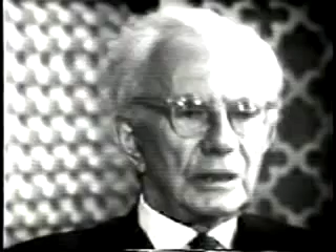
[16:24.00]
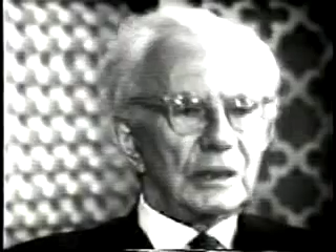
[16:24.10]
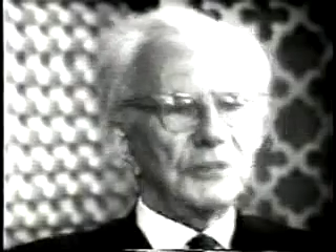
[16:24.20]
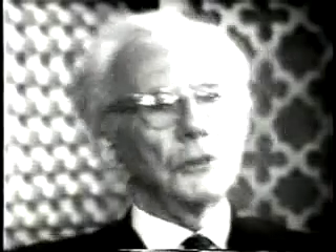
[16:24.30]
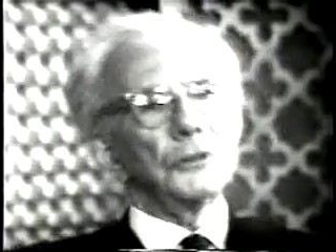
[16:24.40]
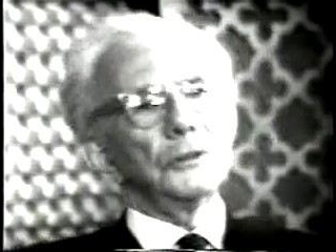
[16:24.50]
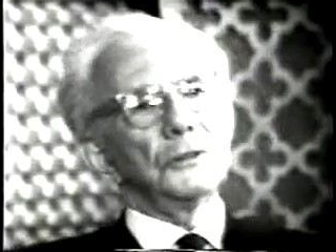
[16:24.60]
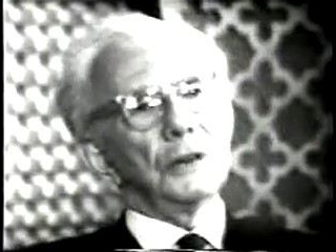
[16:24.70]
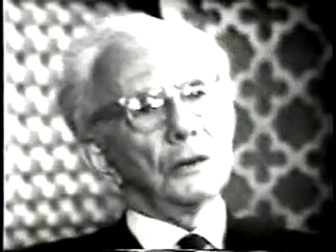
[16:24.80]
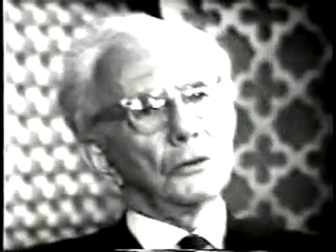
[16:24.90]
Yes, now
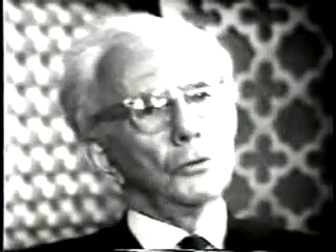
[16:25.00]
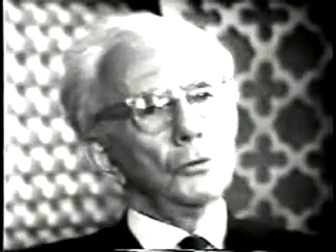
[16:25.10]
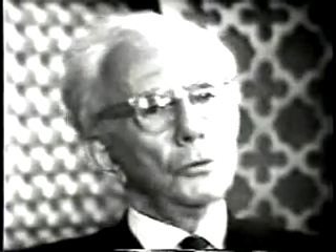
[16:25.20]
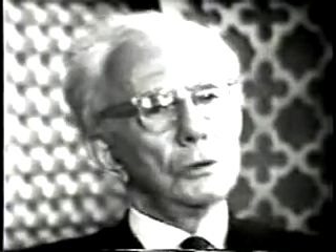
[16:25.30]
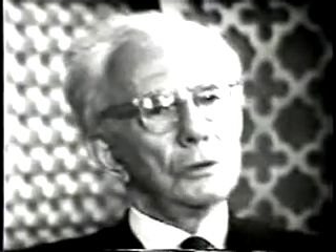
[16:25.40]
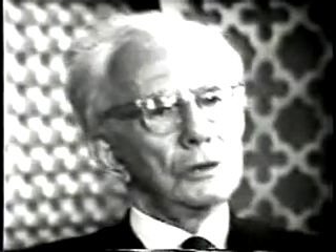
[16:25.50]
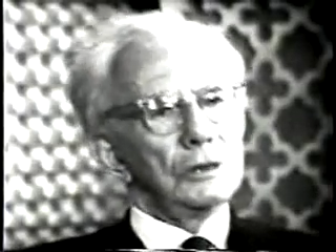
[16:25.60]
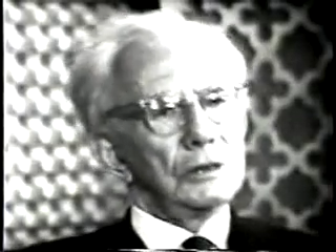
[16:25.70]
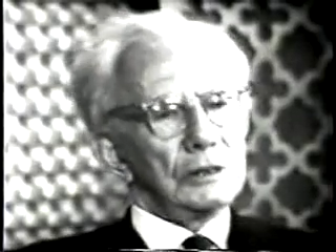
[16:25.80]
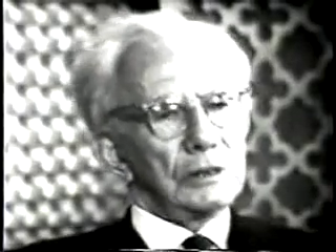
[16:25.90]
there are two
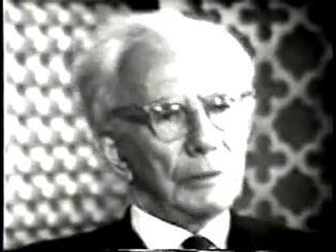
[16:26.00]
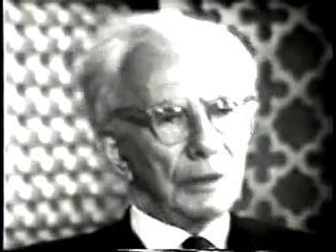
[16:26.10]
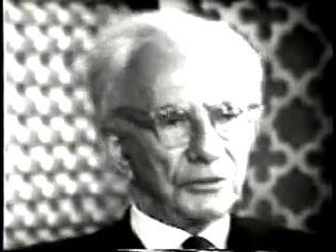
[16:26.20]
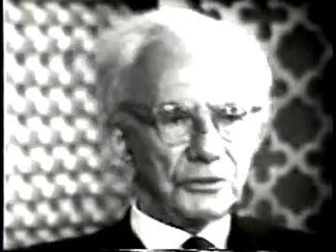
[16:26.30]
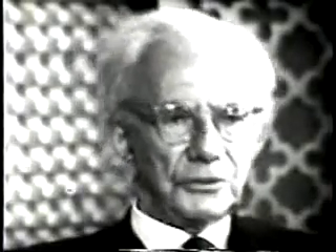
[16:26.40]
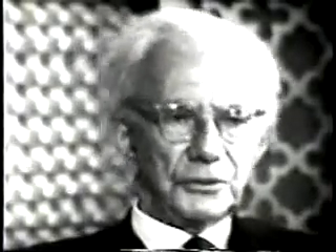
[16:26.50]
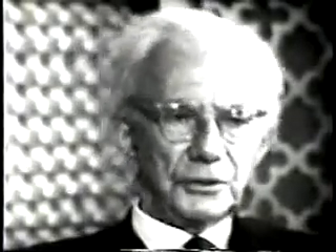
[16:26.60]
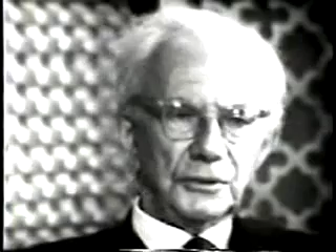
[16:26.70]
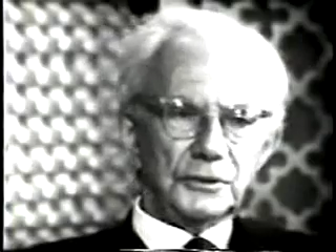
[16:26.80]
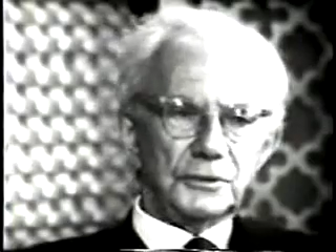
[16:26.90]
questions
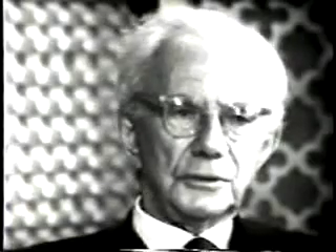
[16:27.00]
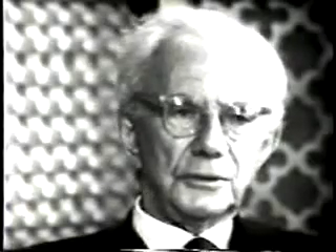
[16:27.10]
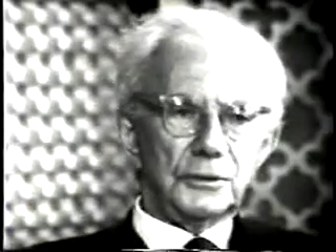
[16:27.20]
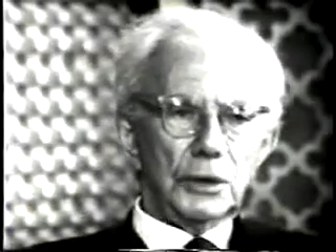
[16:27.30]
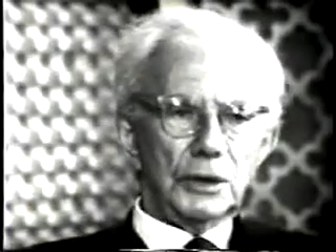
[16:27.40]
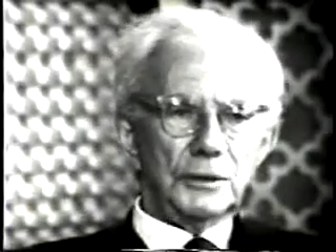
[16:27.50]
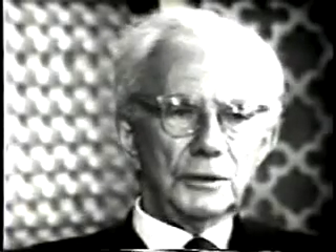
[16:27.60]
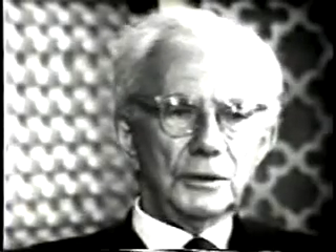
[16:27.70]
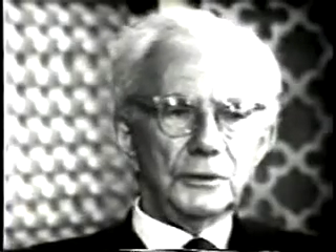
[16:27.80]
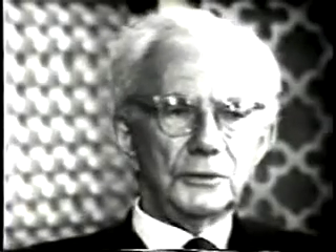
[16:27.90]
in this. The
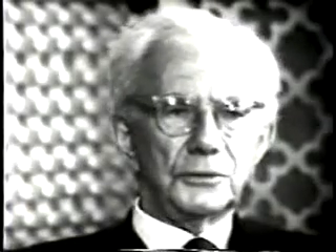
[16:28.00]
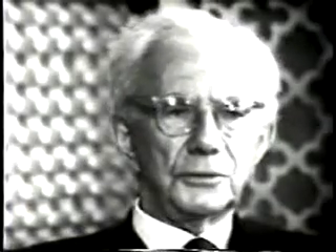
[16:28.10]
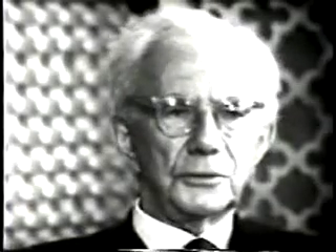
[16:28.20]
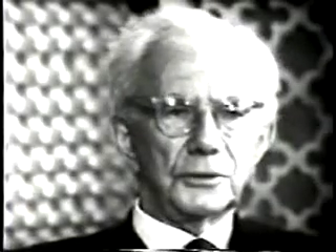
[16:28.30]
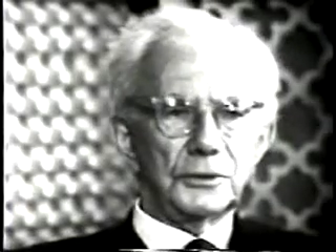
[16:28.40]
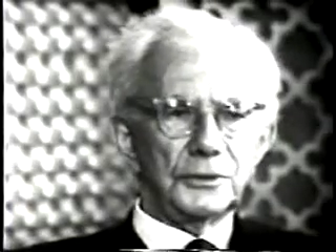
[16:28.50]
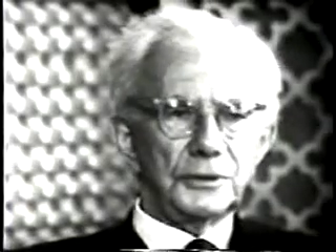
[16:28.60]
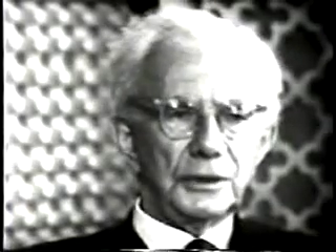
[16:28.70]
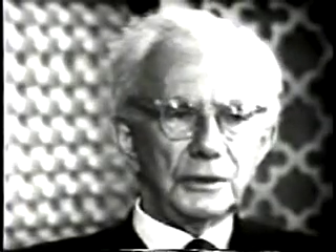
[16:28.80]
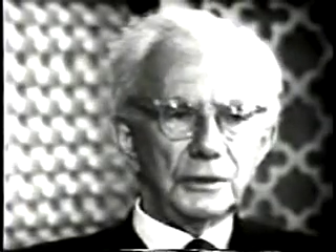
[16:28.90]
one is
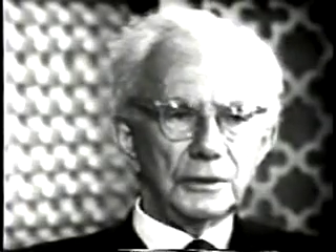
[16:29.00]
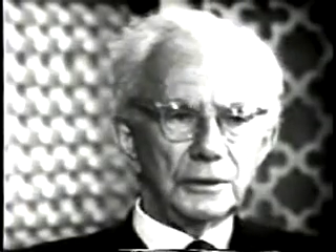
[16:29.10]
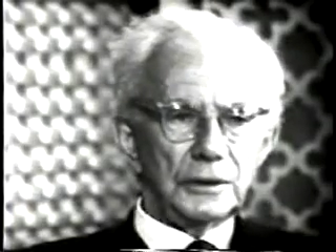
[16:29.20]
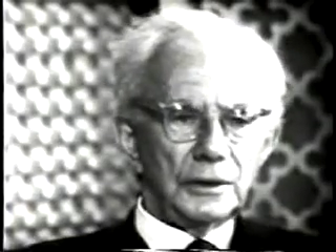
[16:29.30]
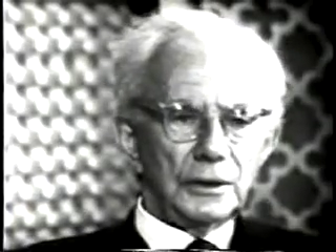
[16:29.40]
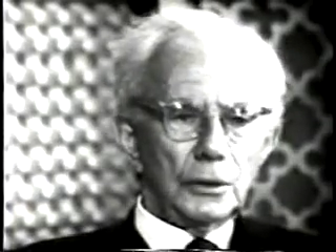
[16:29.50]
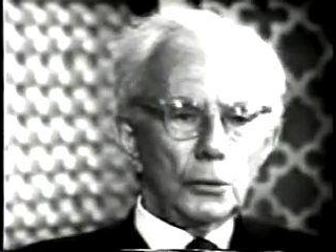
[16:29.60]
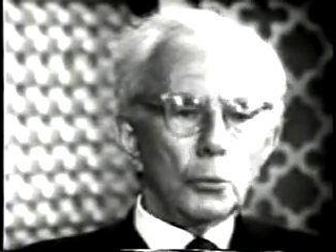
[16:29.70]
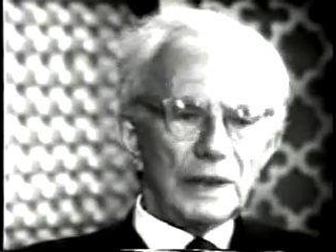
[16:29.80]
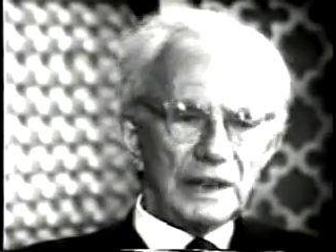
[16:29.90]
the
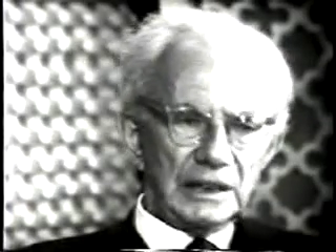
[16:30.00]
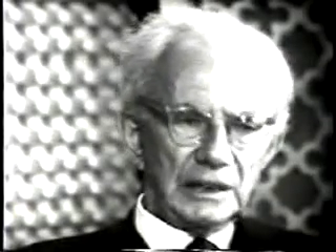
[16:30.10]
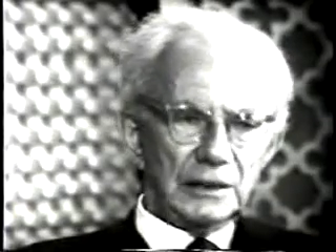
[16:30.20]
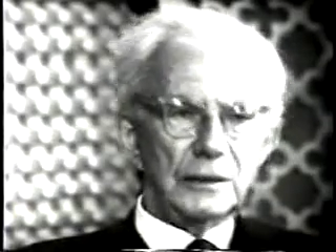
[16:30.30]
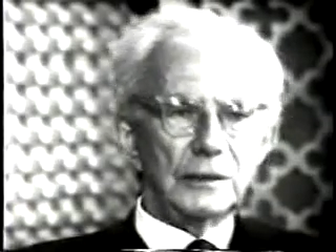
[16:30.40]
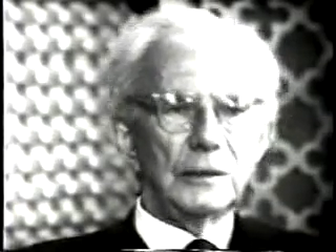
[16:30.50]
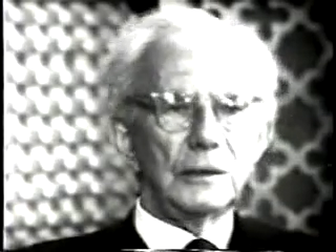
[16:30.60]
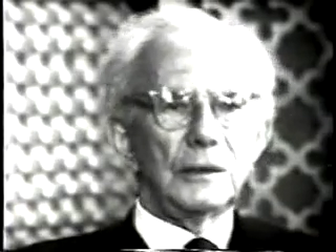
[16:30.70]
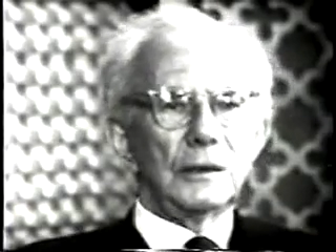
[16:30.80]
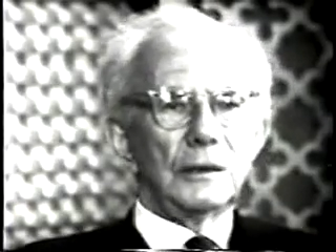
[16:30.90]
way,
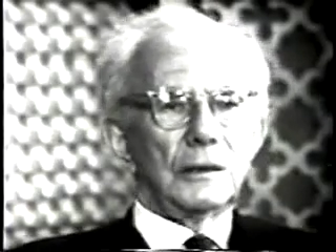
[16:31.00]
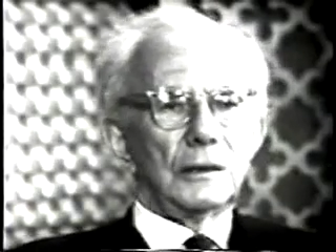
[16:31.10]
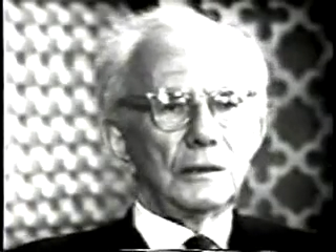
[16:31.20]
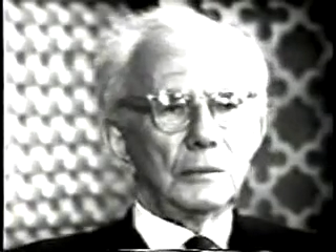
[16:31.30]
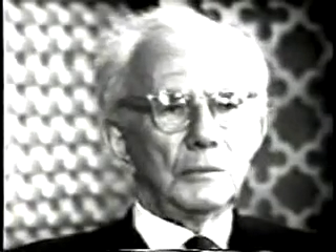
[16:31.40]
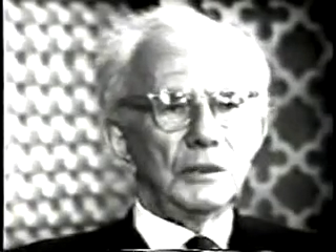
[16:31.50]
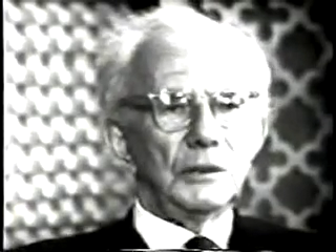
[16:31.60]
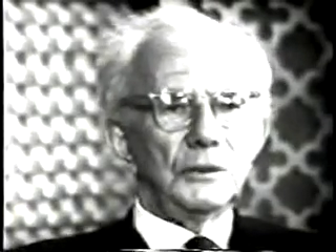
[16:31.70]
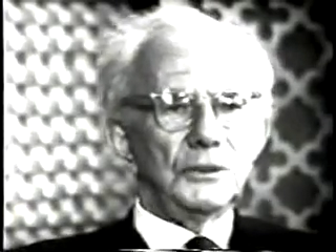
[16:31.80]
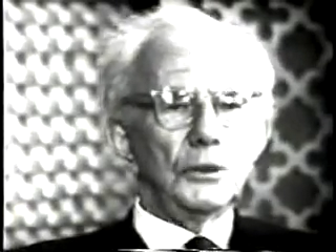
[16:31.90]

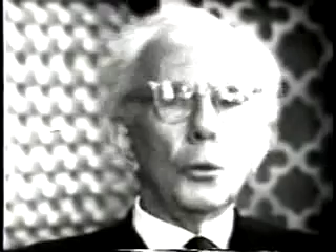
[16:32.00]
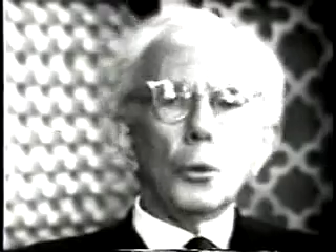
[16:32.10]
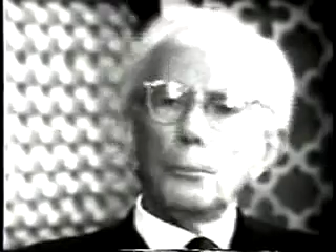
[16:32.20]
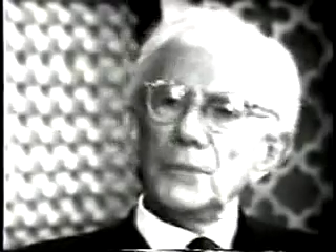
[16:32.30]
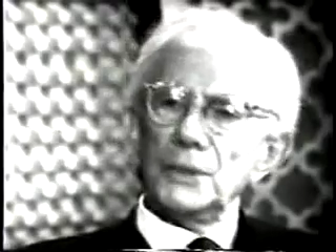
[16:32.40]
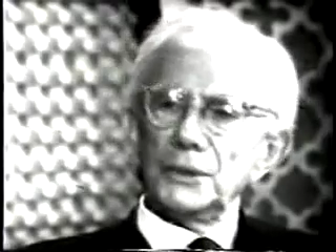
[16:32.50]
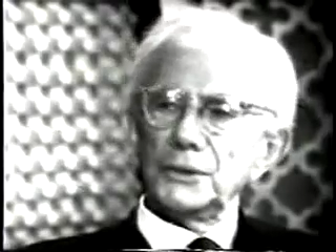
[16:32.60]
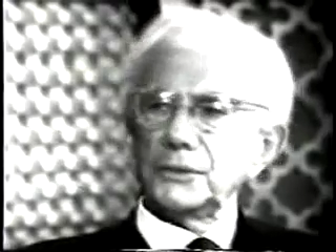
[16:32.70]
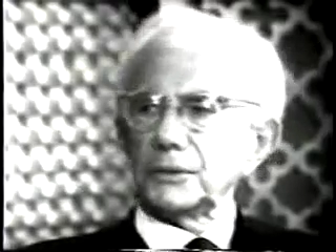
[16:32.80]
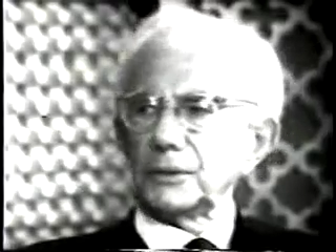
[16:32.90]
namely the openness,